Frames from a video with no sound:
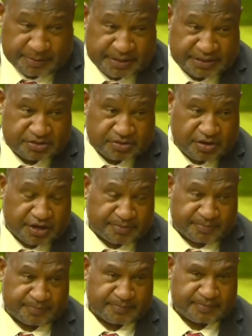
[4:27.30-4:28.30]
must grow
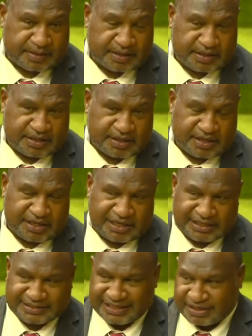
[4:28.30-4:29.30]
him.
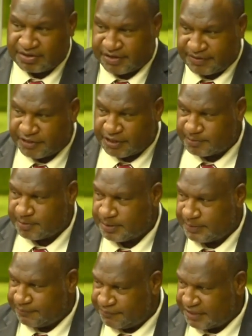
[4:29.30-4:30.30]
Internal revenue to
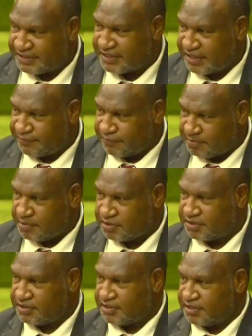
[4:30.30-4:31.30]
me first and
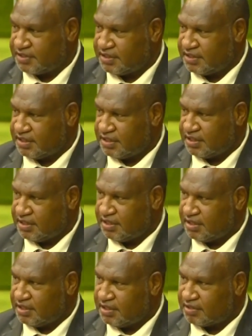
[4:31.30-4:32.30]
foremost.
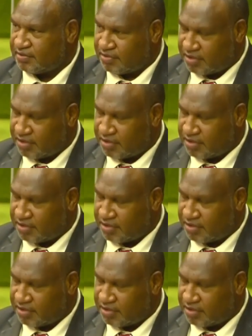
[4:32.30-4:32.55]
Grow